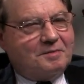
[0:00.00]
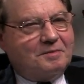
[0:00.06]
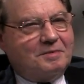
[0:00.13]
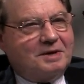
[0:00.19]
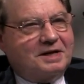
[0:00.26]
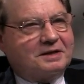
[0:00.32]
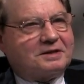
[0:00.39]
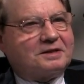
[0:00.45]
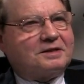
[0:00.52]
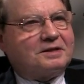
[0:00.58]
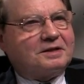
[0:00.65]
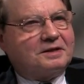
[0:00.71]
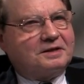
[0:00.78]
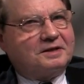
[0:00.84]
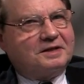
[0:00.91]
But
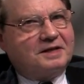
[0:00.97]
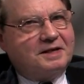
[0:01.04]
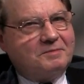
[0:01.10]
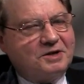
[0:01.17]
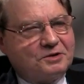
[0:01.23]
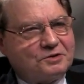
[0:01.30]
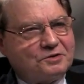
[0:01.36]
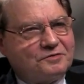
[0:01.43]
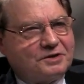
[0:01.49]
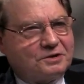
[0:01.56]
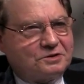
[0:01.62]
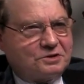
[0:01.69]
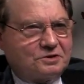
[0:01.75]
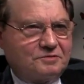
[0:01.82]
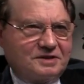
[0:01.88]
the amount of
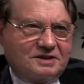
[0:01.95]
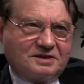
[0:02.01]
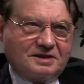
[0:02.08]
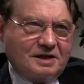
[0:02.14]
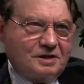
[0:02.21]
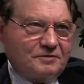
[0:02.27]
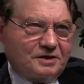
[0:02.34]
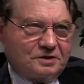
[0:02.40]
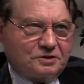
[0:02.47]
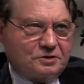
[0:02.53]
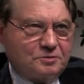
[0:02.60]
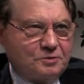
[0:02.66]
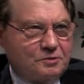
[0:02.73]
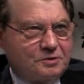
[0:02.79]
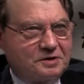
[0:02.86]
virus was still very
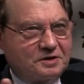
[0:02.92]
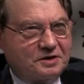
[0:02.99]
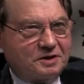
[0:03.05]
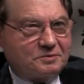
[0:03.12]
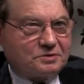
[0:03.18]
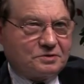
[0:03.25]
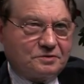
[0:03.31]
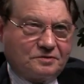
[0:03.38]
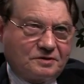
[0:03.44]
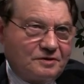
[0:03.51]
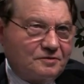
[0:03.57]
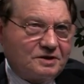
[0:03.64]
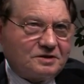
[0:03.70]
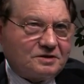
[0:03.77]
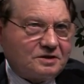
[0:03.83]
small in terms of
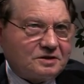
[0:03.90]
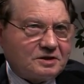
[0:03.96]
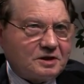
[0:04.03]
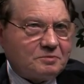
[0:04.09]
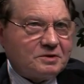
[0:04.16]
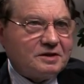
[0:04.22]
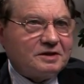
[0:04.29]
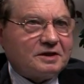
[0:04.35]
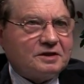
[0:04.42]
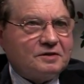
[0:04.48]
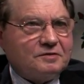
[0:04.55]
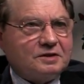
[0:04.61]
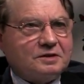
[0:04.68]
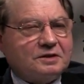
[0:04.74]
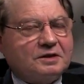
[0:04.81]
reverse transcriptase
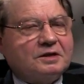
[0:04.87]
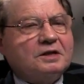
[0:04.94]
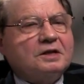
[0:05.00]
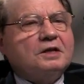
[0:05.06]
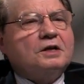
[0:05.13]
activity.